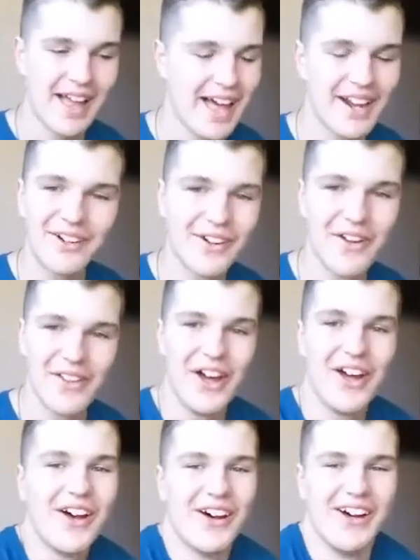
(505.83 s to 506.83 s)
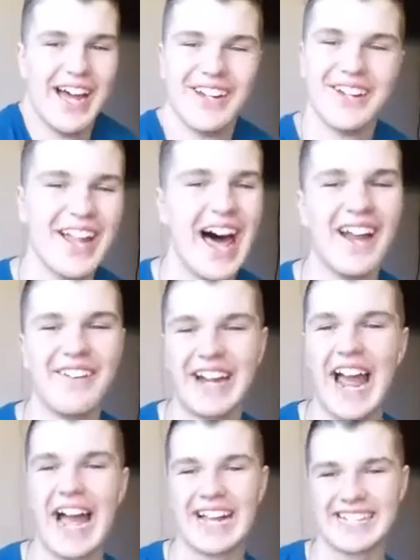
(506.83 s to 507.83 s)
I don't know. I don't know how to
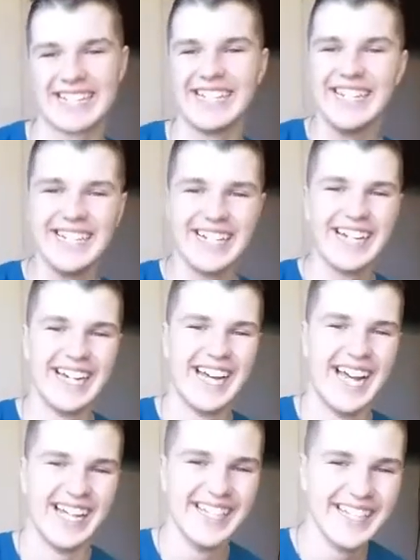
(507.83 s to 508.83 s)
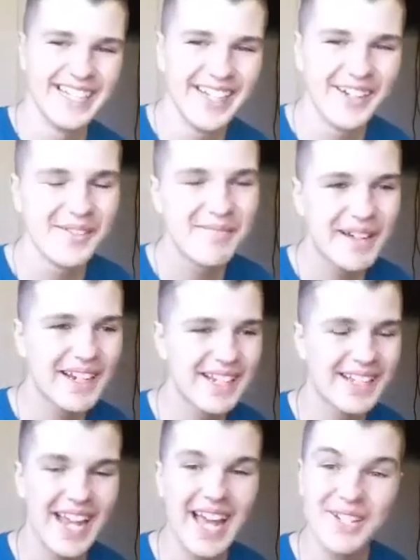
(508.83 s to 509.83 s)
react. But
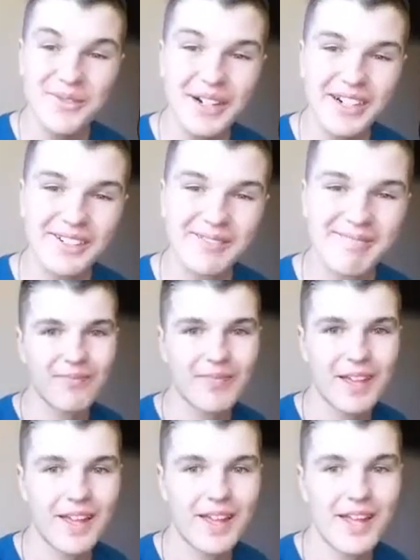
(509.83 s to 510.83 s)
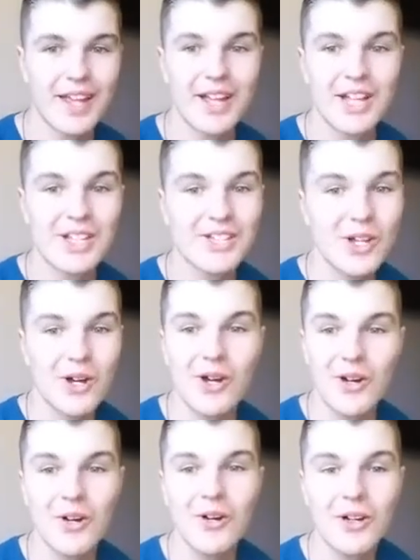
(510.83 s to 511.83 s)
it's weird.
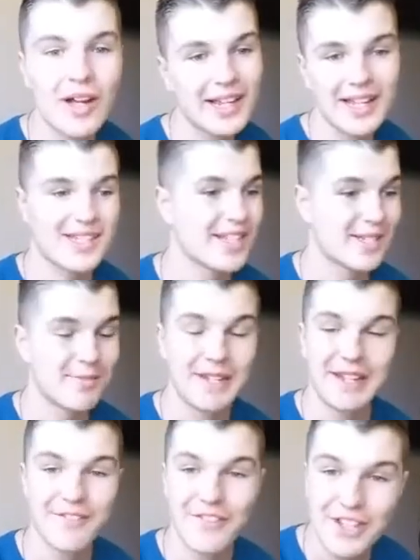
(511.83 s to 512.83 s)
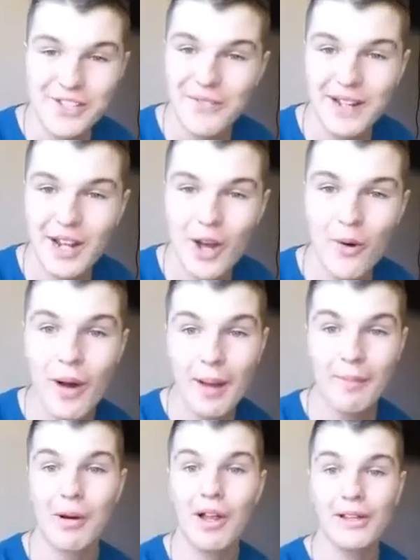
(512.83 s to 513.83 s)
So I guess this has been it for this video.
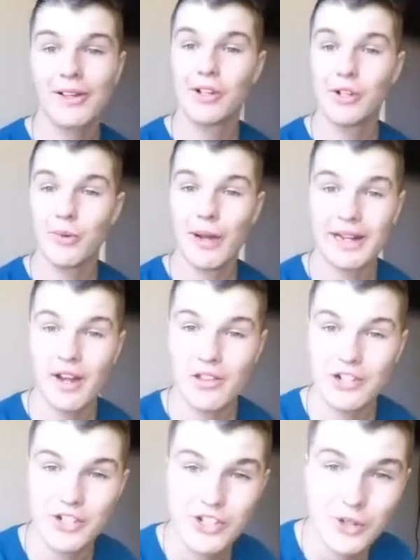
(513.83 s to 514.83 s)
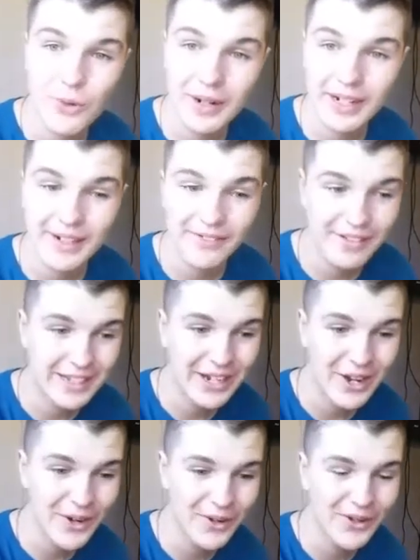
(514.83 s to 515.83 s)
I'm probably going to do another story
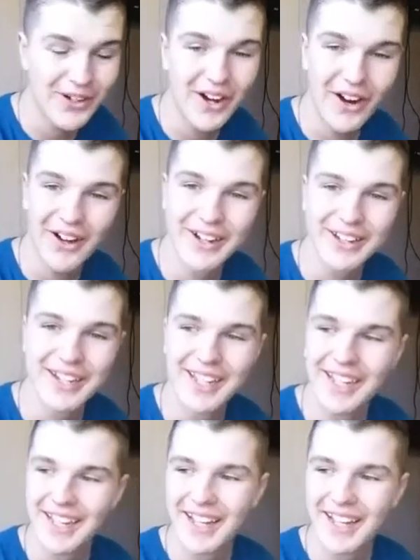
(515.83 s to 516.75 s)
video on